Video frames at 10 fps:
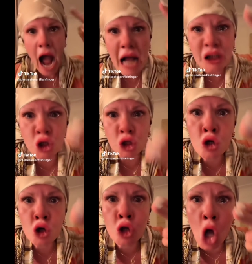I
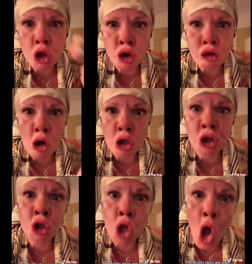do not
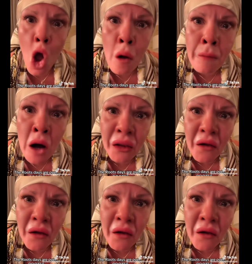trust no